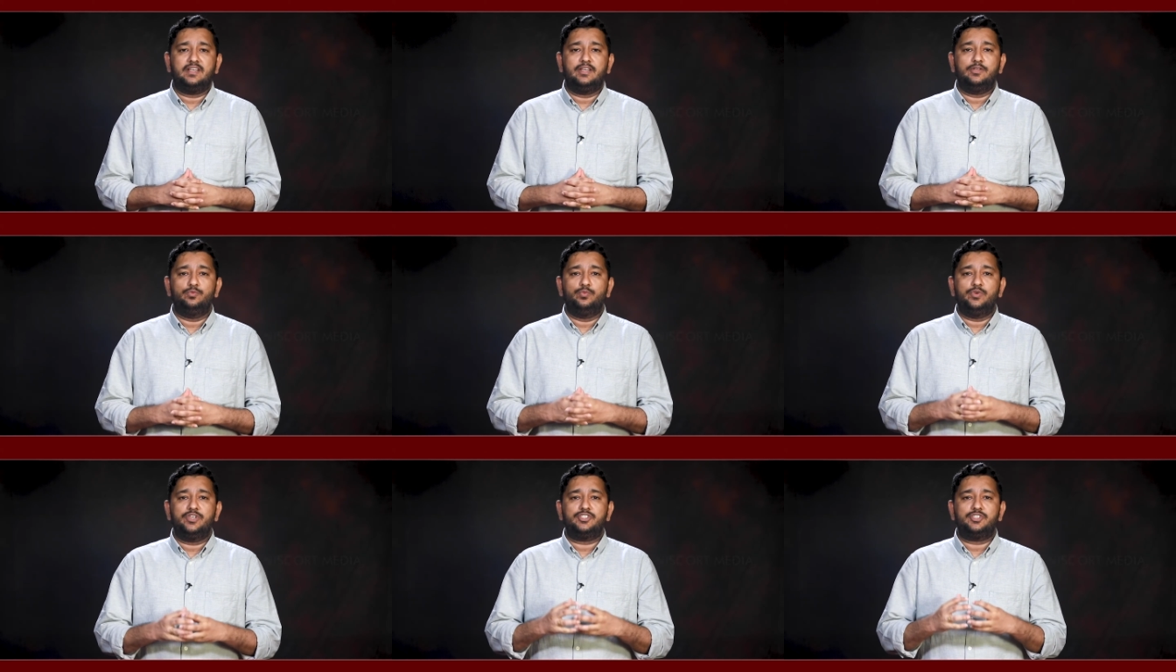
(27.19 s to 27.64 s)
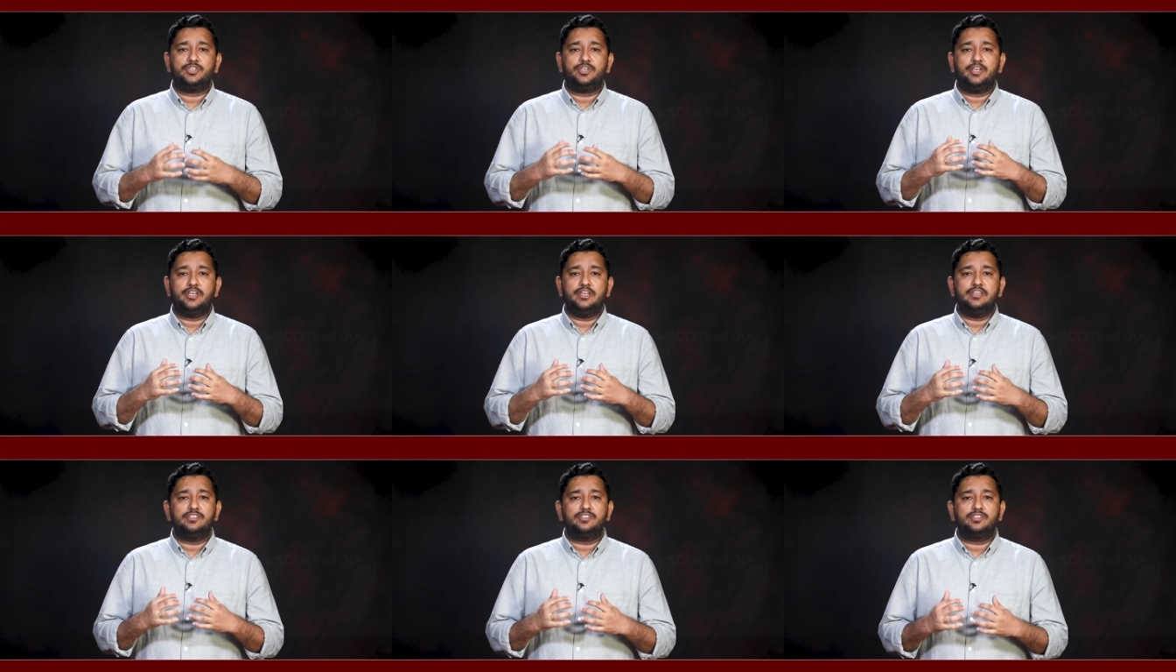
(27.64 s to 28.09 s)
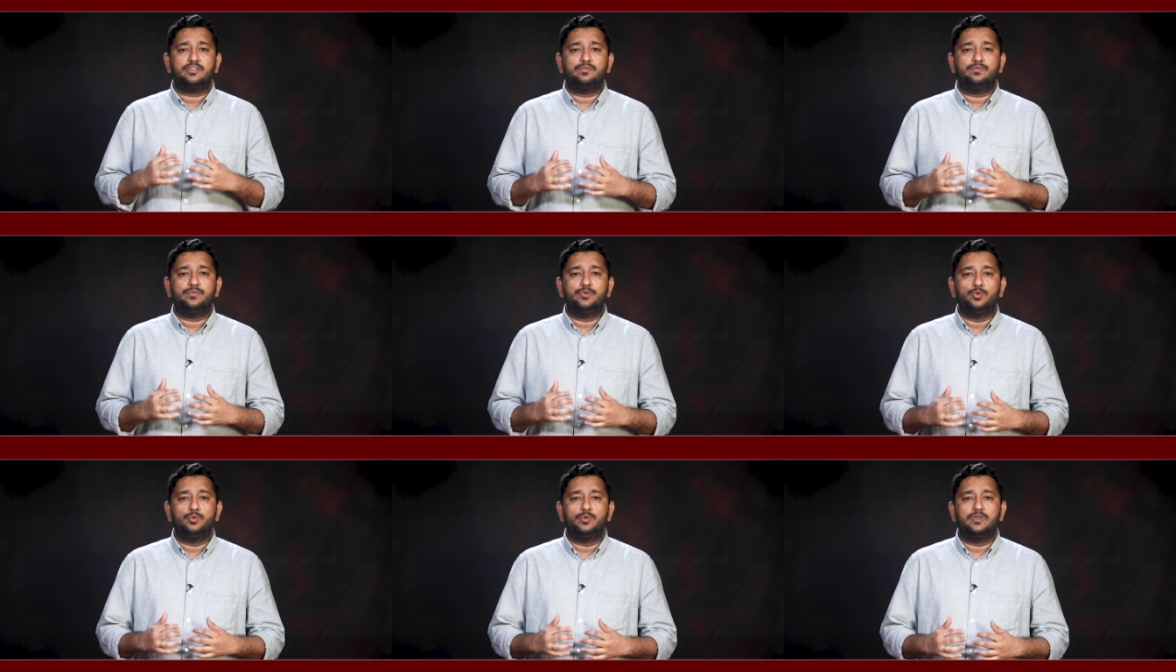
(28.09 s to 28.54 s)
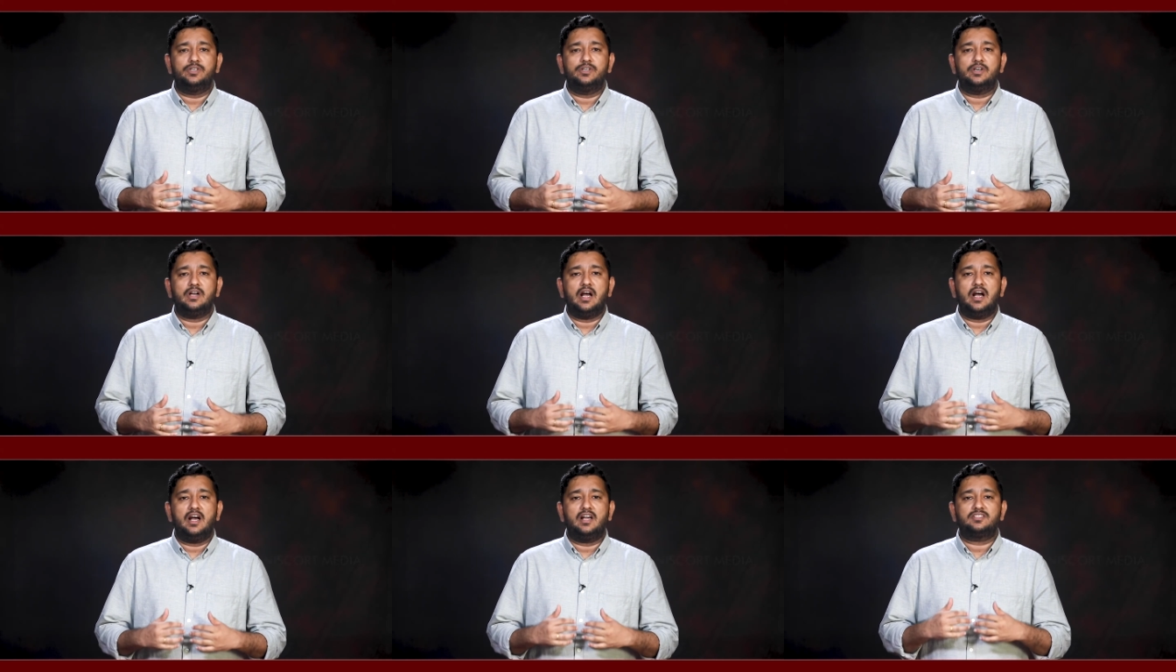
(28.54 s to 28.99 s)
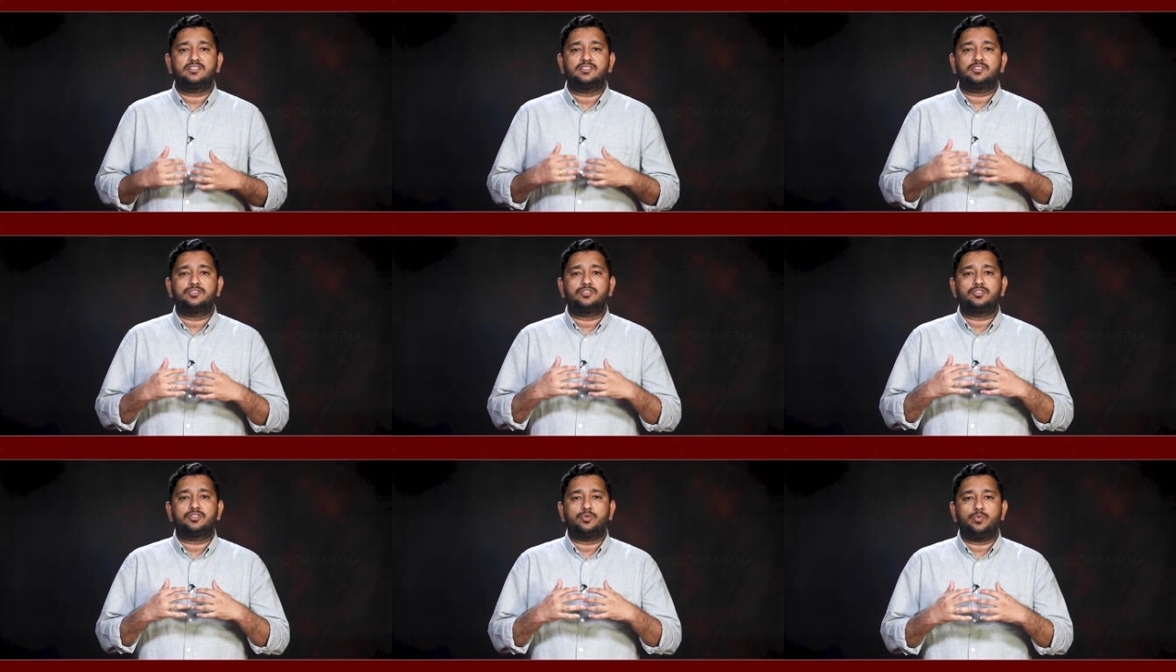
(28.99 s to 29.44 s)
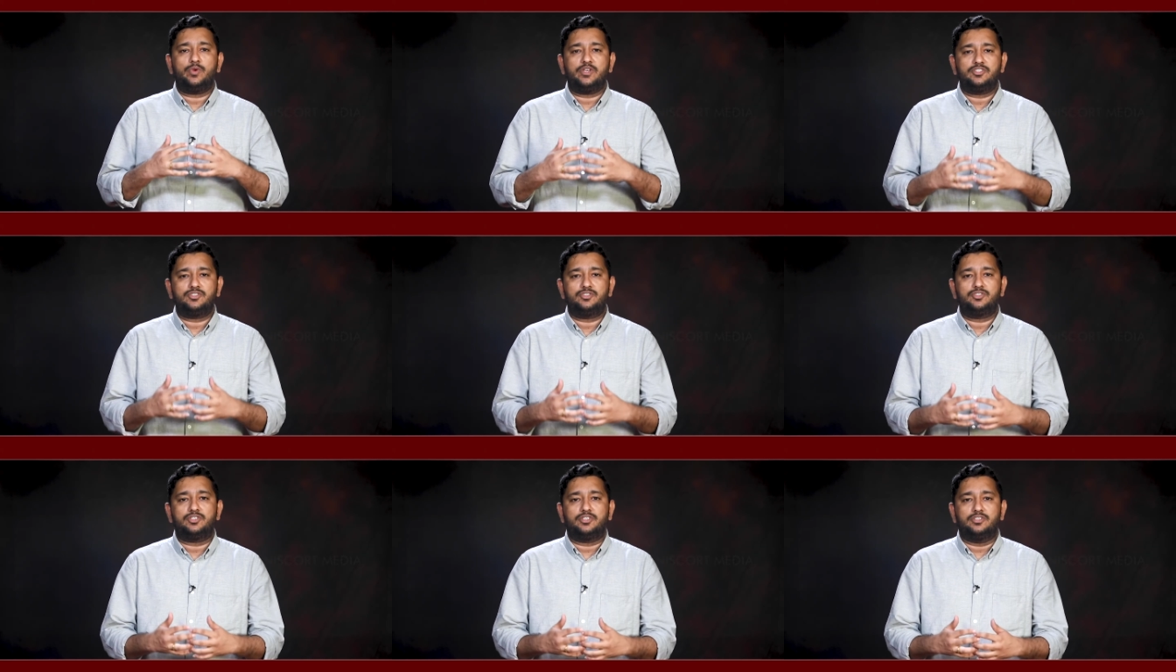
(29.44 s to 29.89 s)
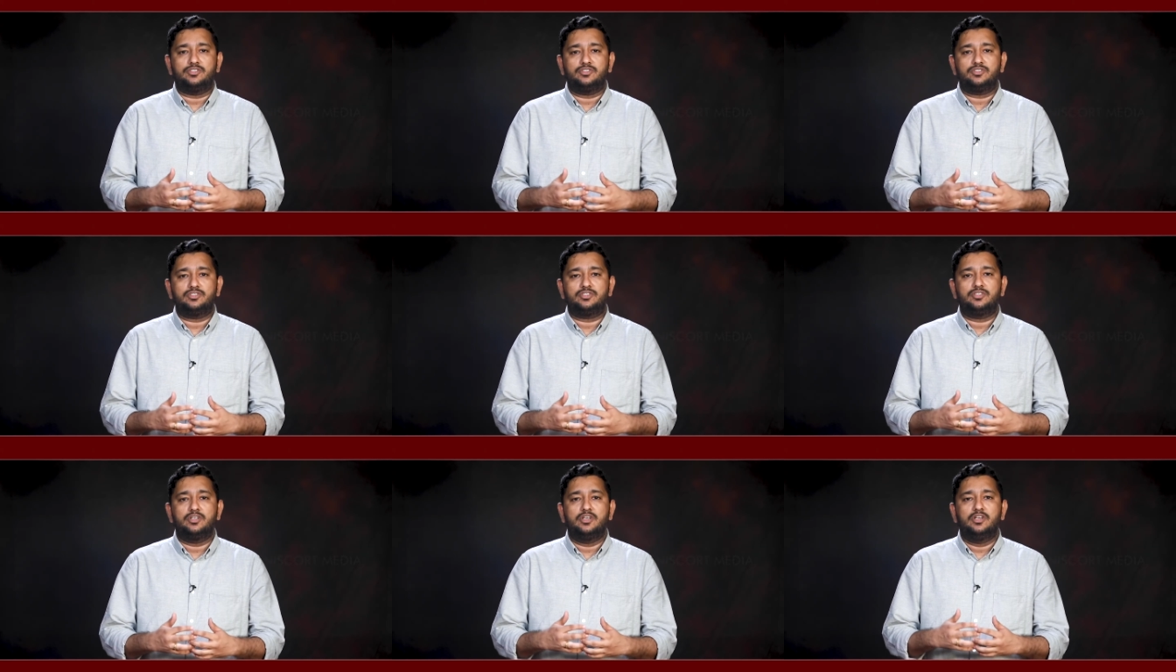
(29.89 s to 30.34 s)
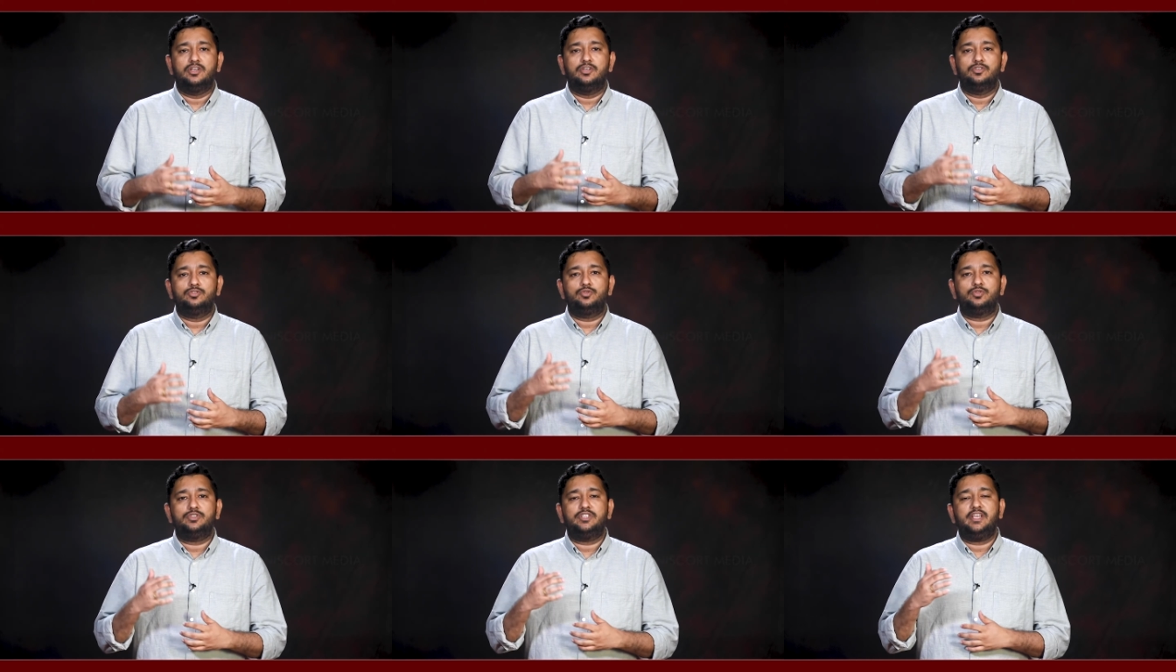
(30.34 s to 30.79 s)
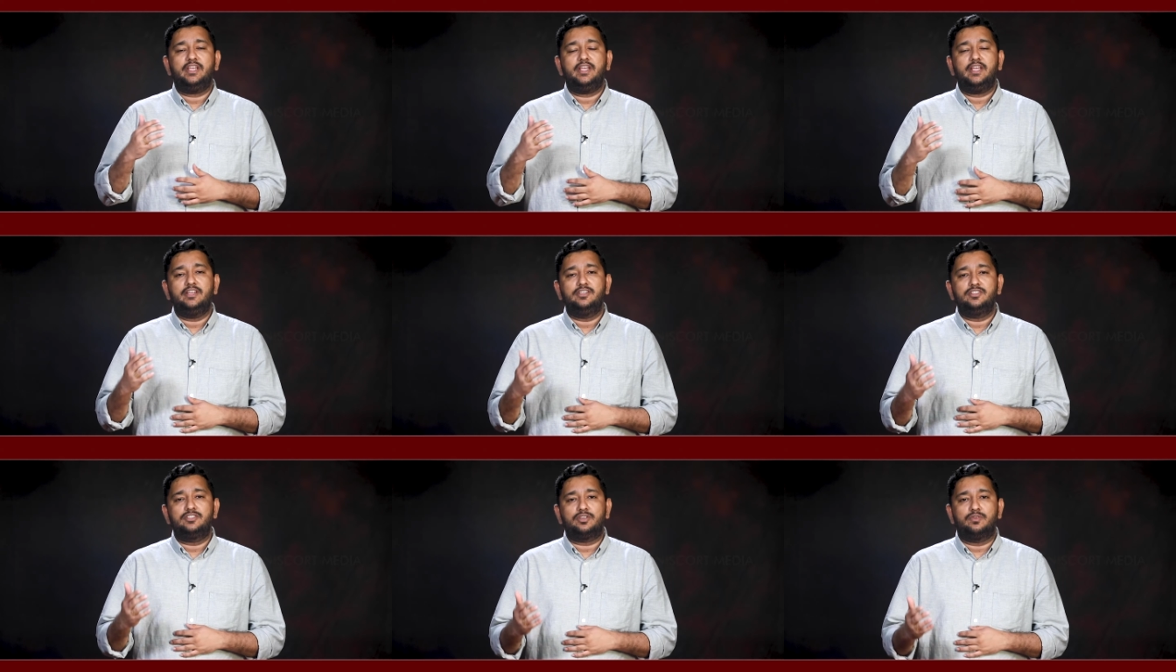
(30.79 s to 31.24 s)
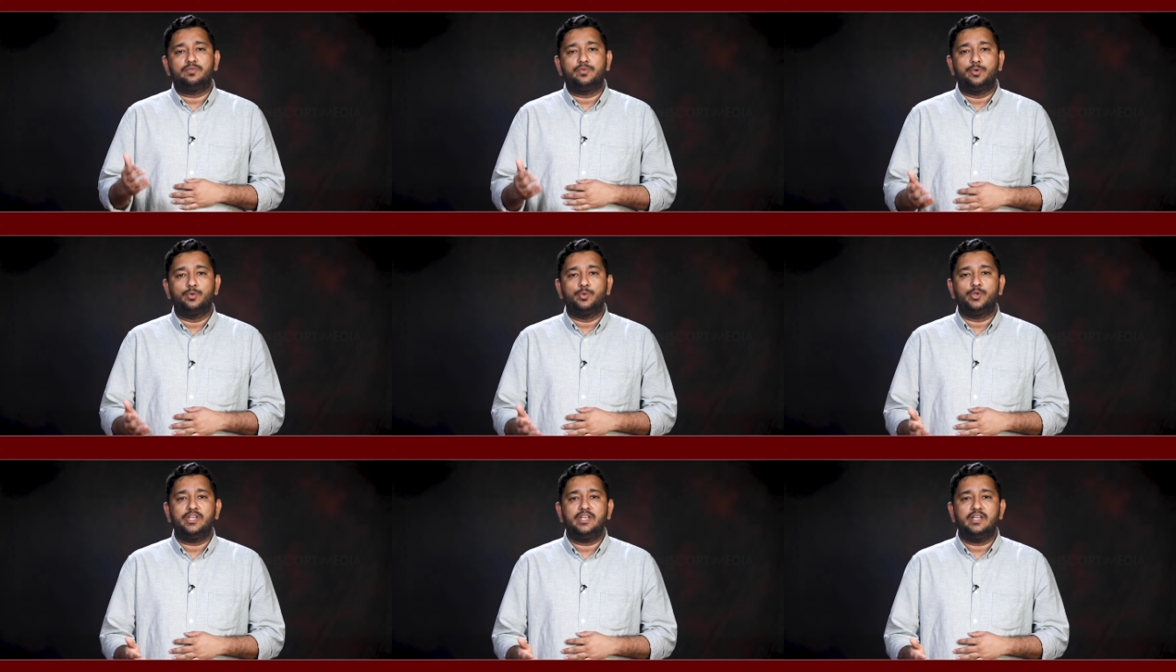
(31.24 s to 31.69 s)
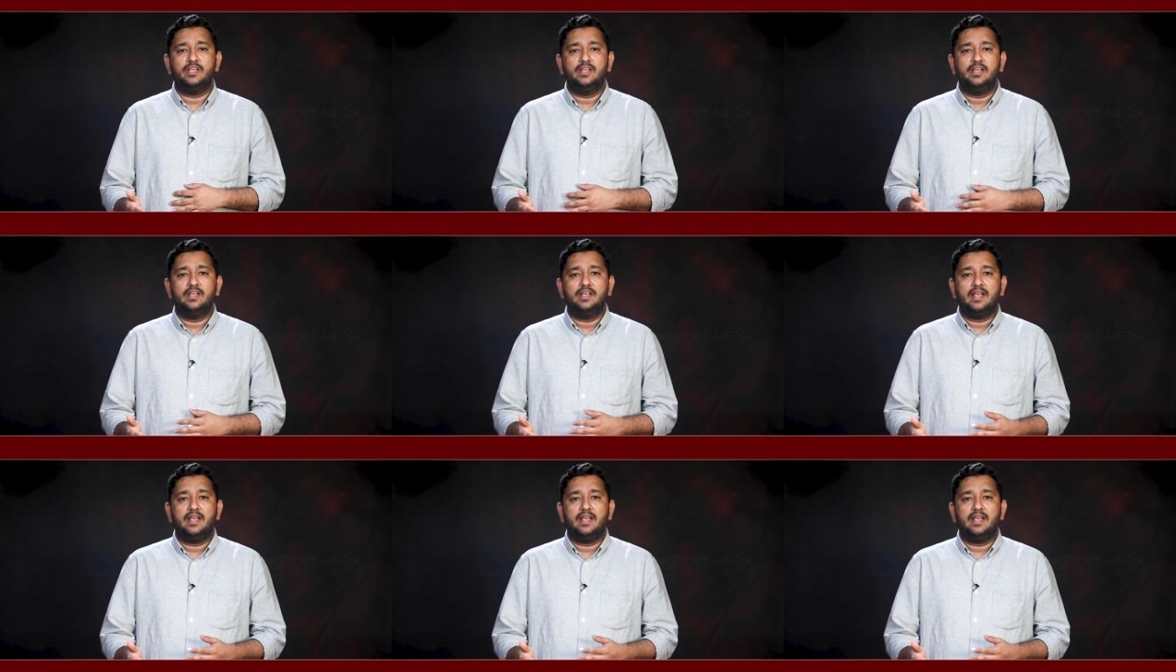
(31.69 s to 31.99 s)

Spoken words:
in which interviewer asks questions to the interviewee